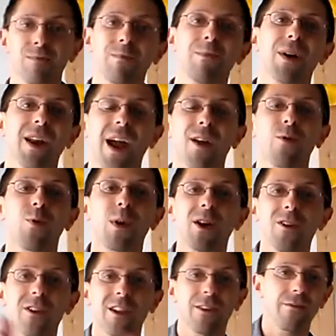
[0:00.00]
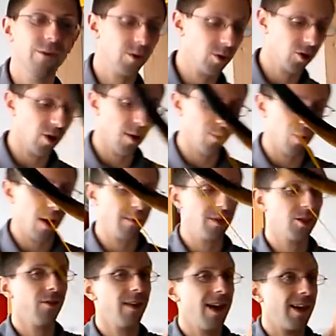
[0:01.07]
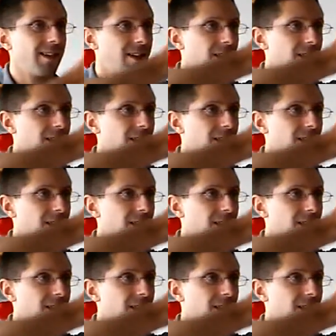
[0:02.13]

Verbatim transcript: but I will in the future, I promise you that.